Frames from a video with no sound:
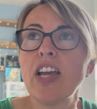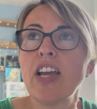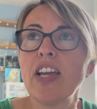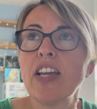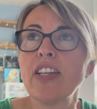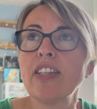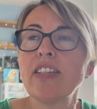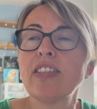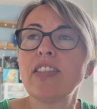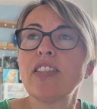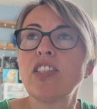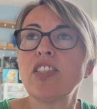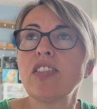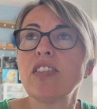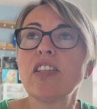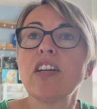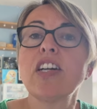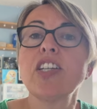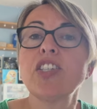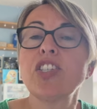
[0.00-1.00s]
is
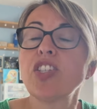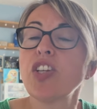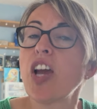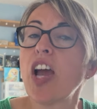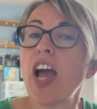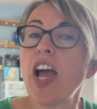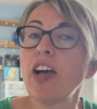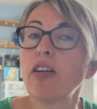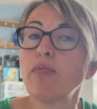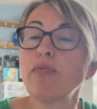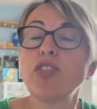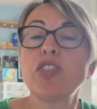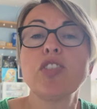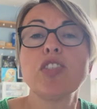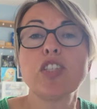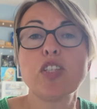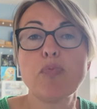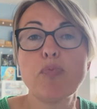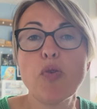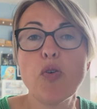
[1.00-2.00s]
designed to help to
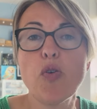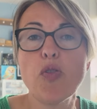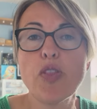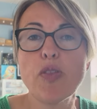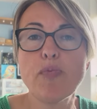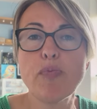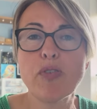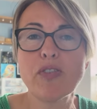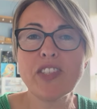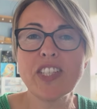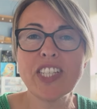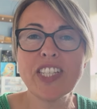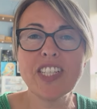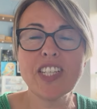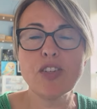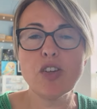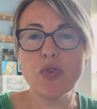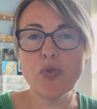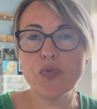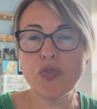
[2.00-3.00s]
support the
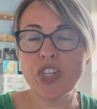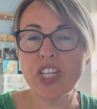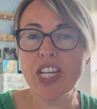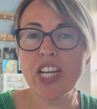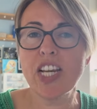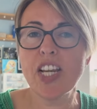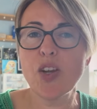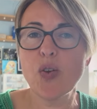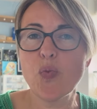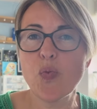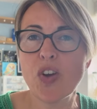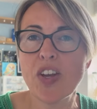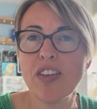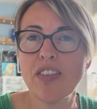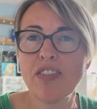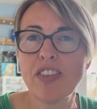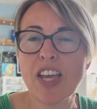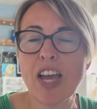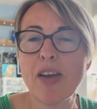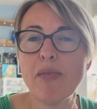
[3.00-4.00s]
body dealing
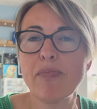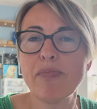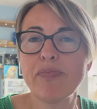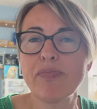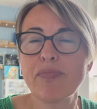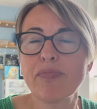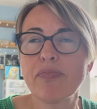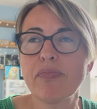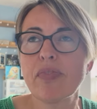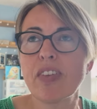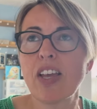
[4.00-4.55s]
with and